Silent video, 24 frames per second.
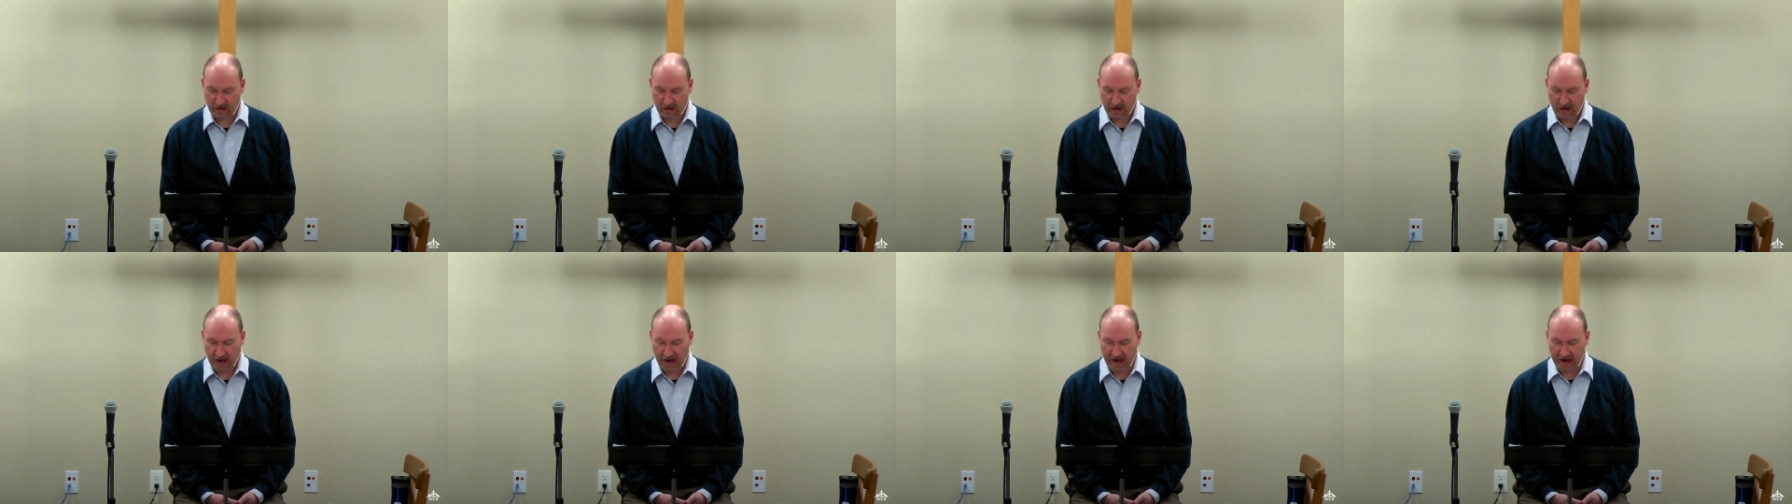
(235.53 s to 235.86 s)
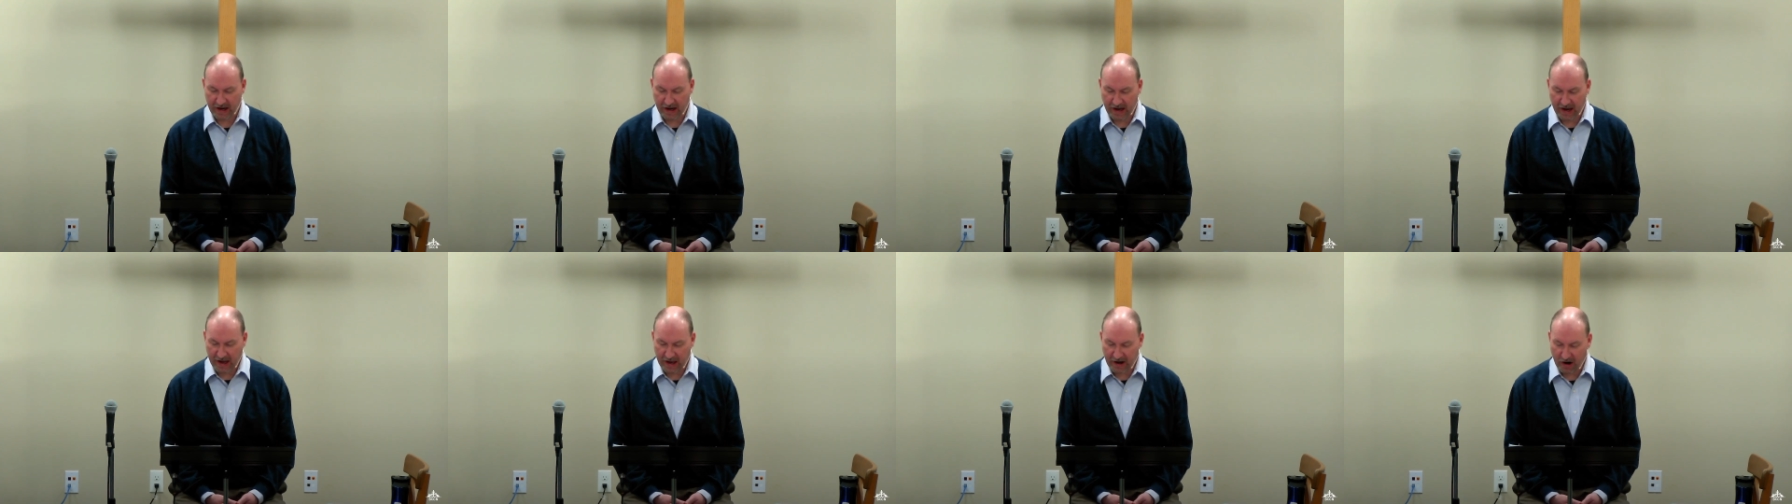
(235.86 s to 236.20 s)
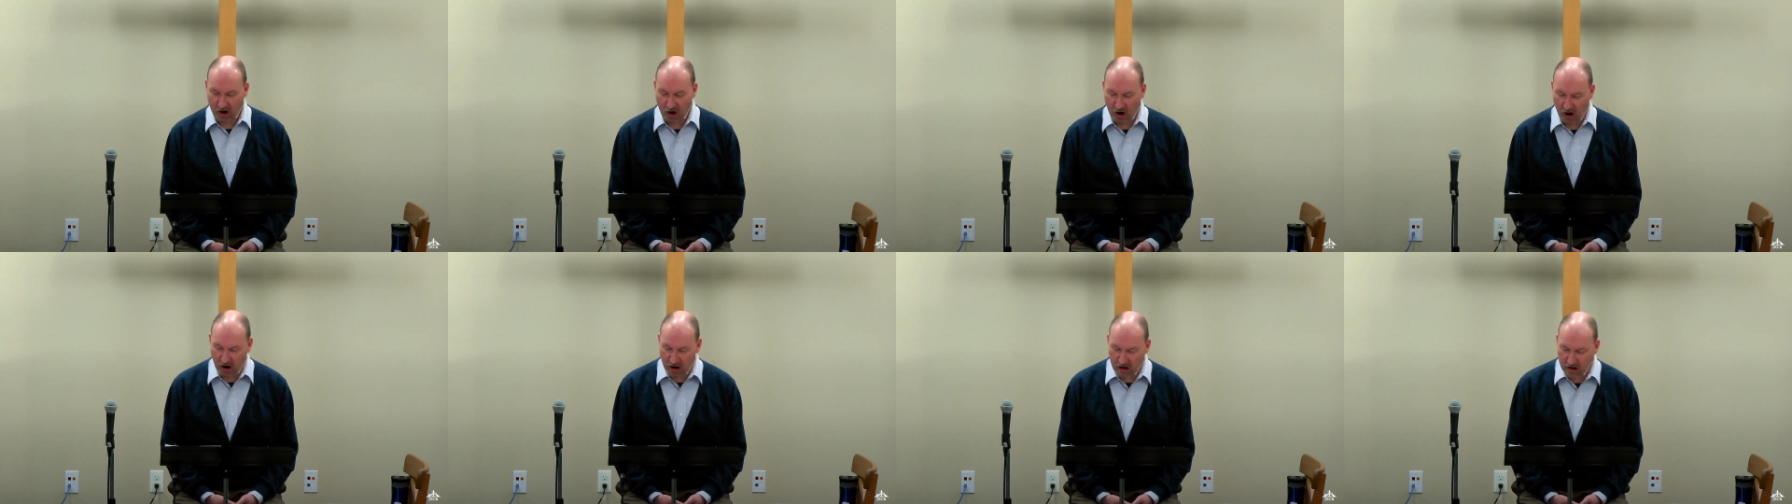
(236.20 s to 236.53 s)
At, at
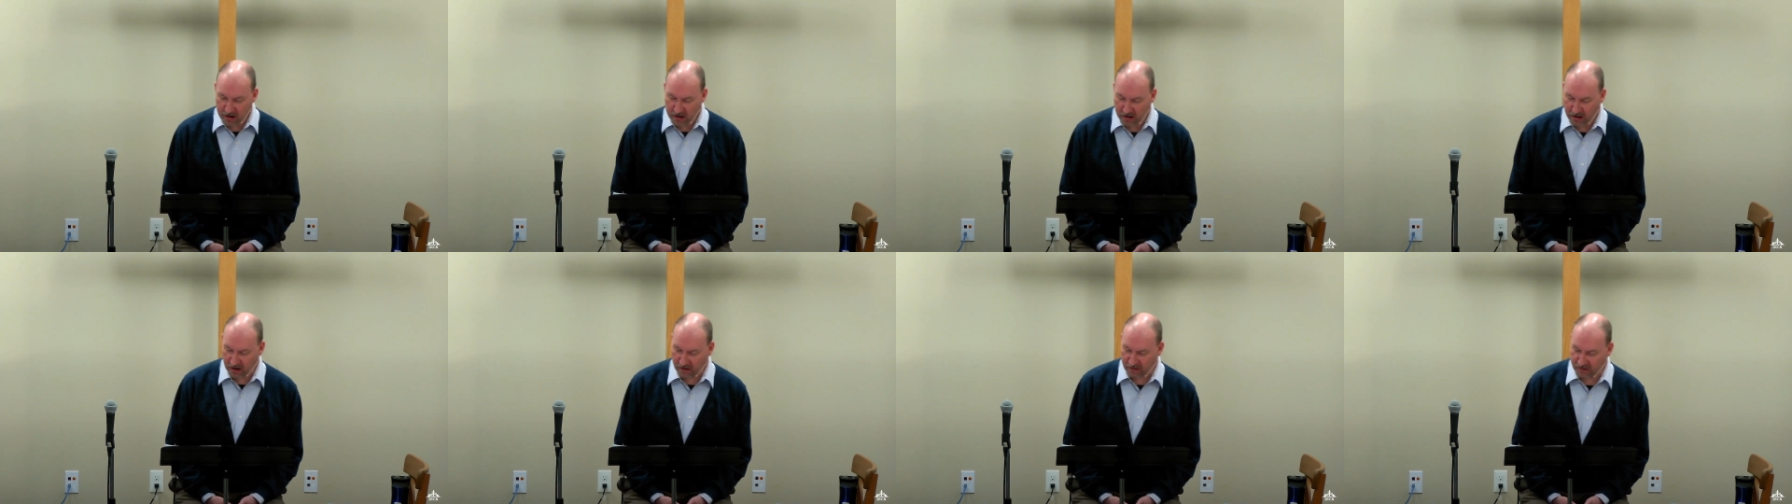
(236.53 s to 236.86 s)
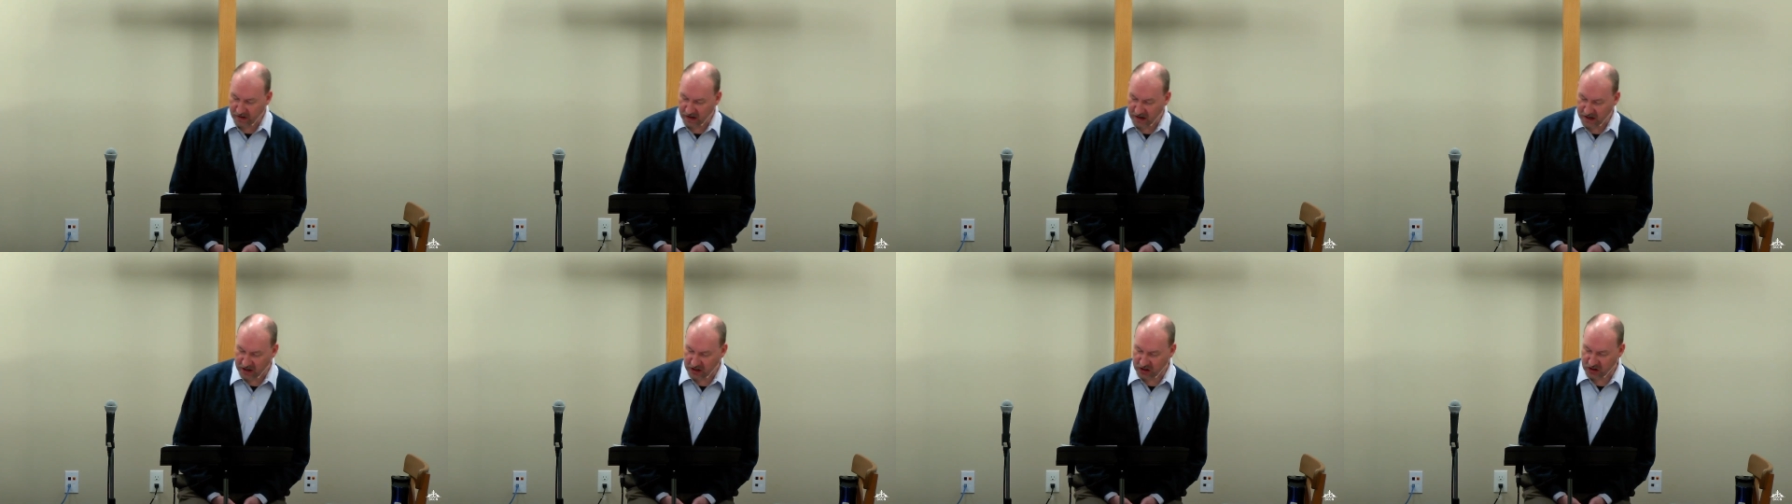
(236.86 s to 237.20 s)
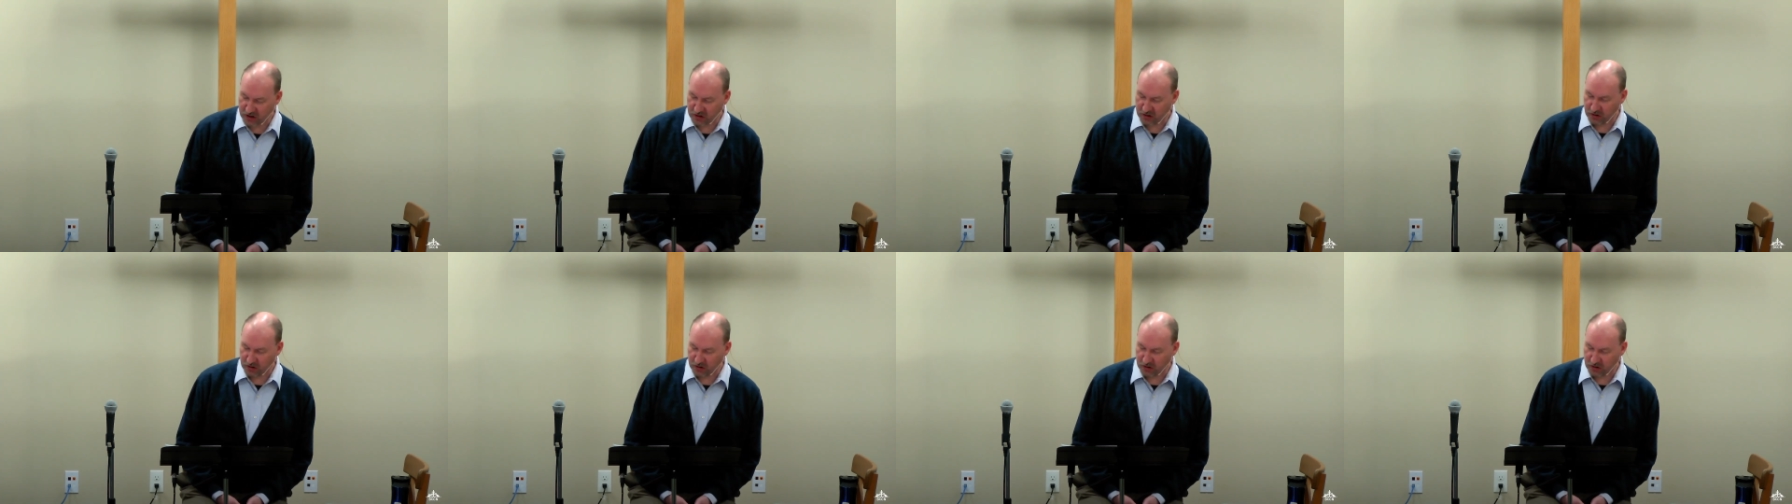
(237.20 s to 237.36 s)
heart of the issue,